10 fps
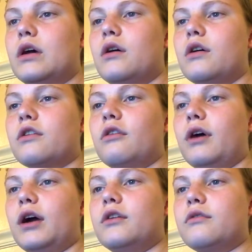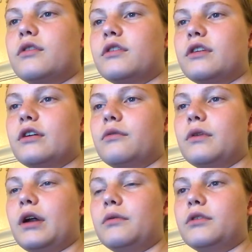So I used to think when
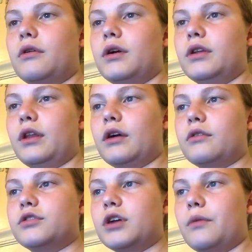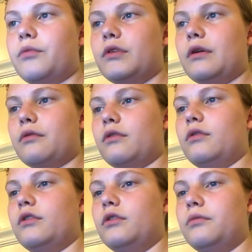I would go on Lego Shop when I was a
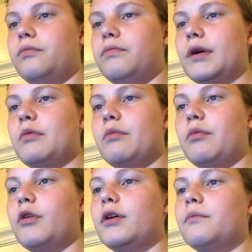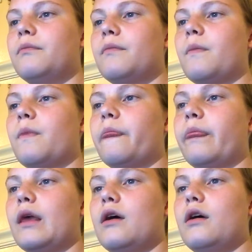little baby boy,
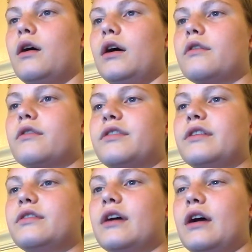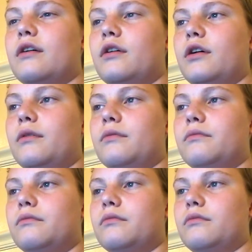I used to think that
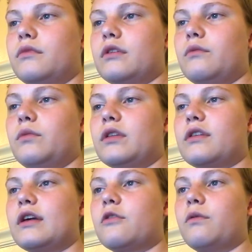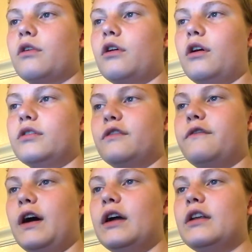when sets were hard to
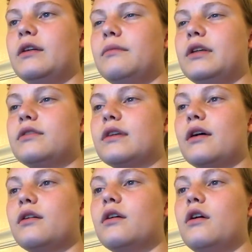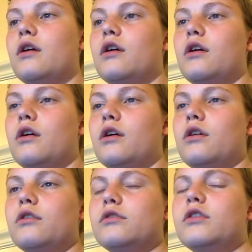find, it meant that,
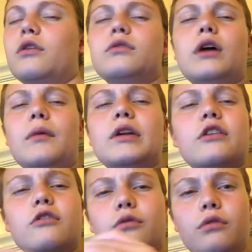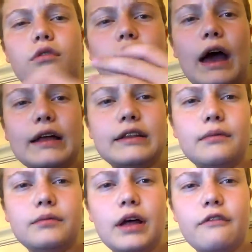you know, not many stores had them
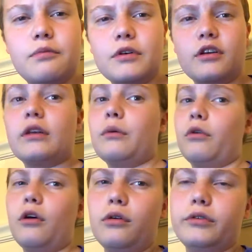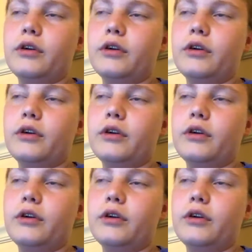left because they were old.